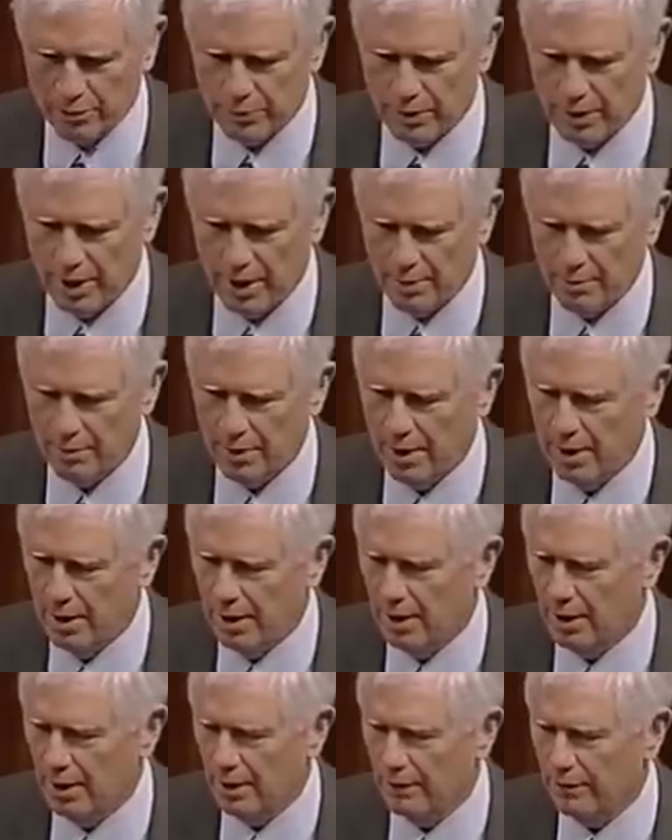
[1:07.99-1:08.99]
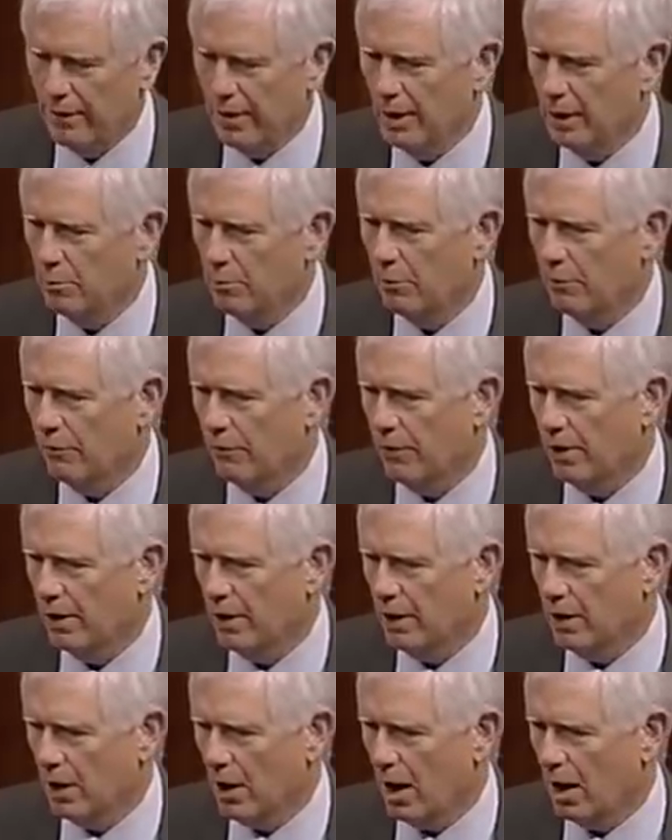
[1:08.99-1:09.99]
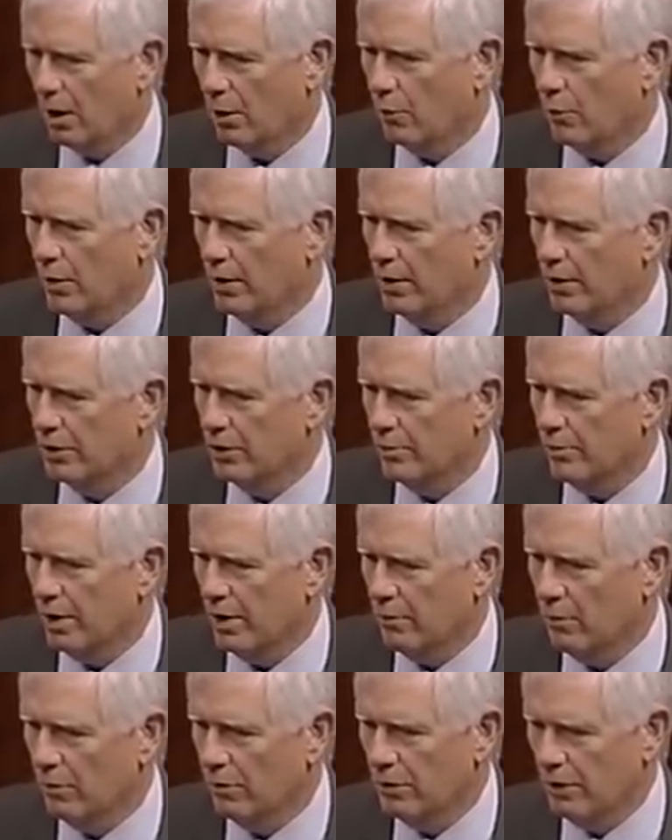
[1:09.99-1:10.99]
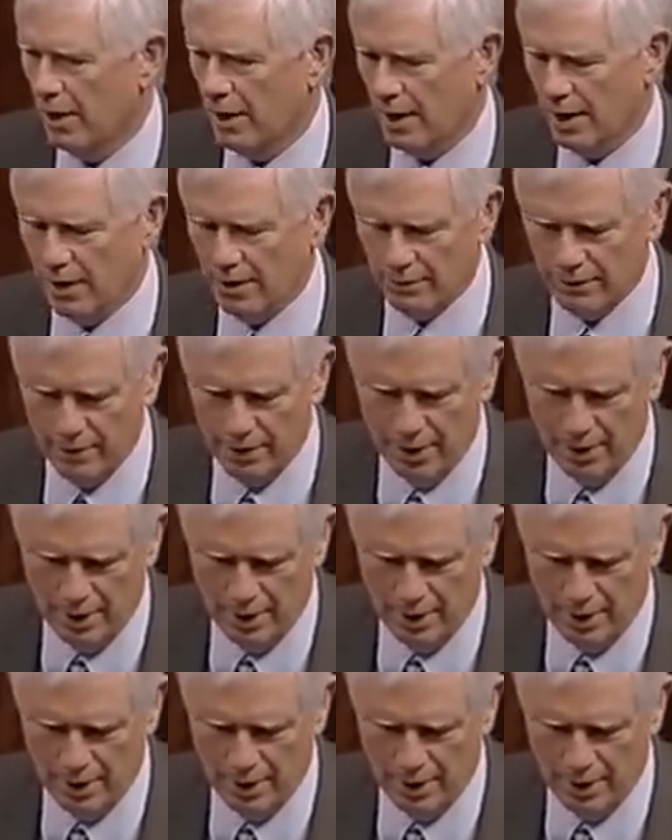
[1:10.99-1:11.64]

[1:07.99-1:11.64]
but I'm available for any colloquy that you may want to have